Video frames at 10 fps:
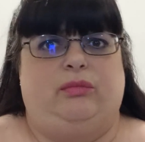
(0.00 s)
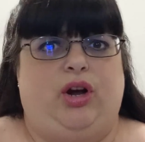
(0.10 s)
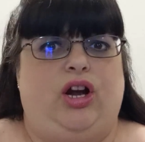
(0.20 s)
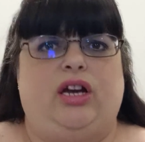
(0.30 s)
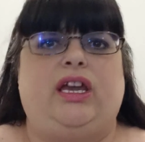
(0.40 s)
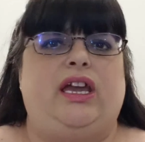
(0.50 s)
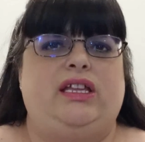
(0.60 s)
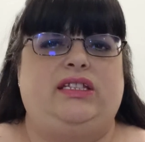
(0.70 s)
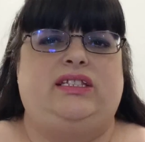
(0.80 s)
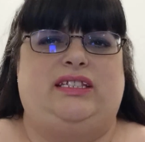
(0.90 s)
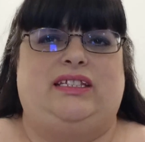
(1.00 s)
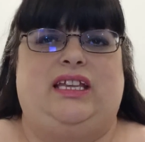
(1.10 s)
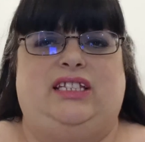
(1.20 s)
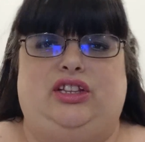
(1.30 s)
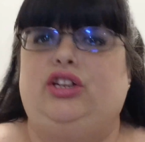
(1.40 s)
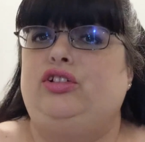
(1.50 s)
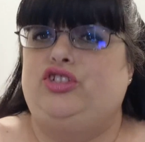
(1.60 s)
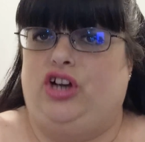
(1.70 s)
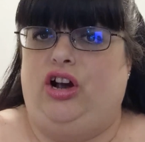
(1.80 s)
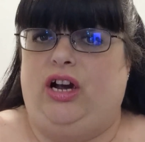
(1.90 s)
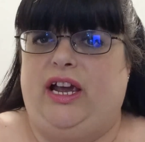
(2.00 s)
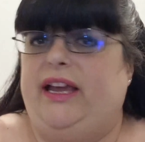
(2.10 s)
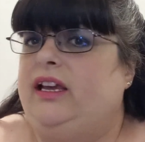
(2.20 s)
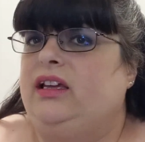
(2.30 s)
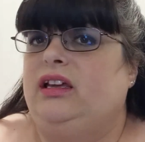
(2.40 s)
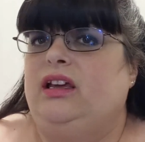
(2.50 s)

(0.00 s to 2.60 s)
than Mark. It's a little jarring.